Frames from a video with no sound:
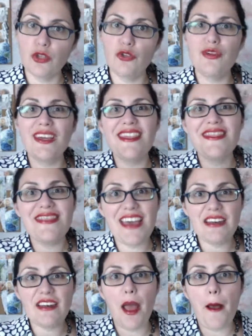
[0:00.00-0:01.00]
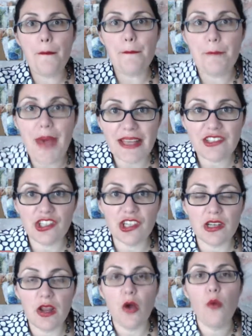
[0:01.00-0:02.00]
you can then match
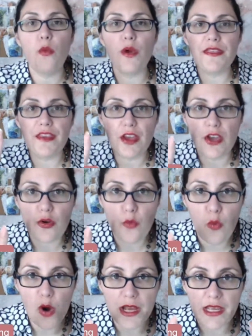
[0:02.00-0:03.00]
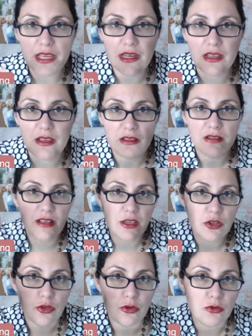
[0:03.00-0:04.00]
it with what it is
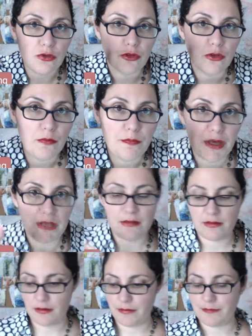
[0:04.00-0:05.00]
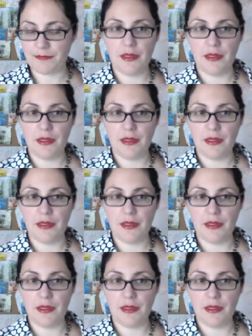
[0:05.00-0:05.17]
that you do best.